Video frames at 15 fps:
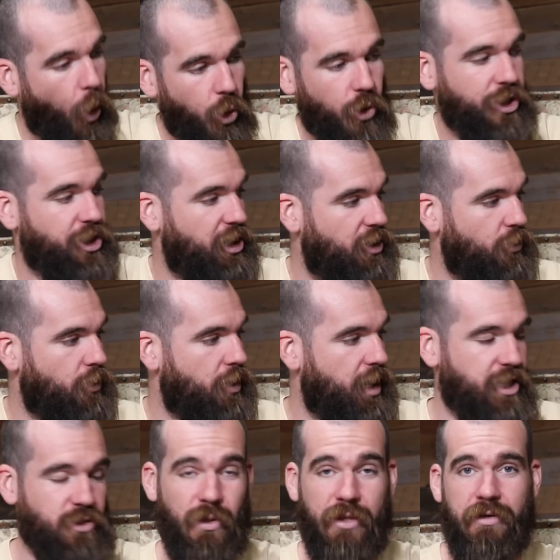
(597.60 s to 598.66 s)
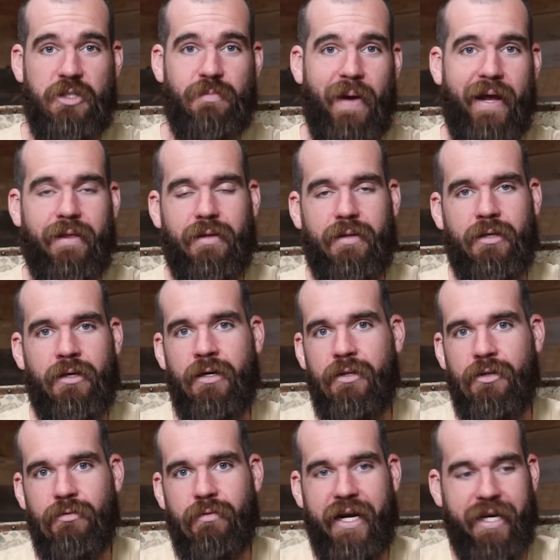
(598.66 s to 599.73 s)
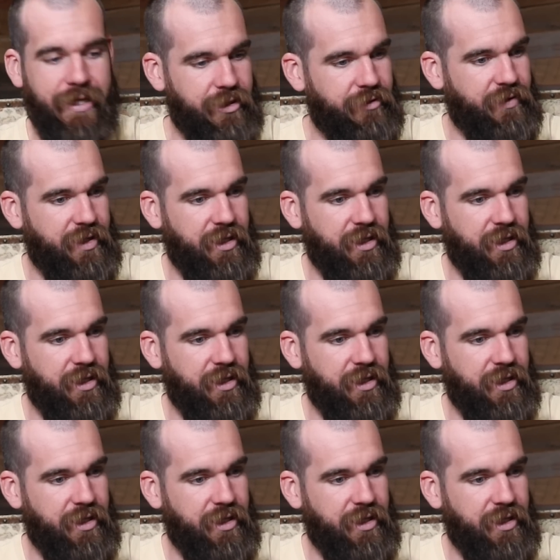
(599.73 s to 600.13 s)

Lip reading: audio-wise, whether it's better than the regular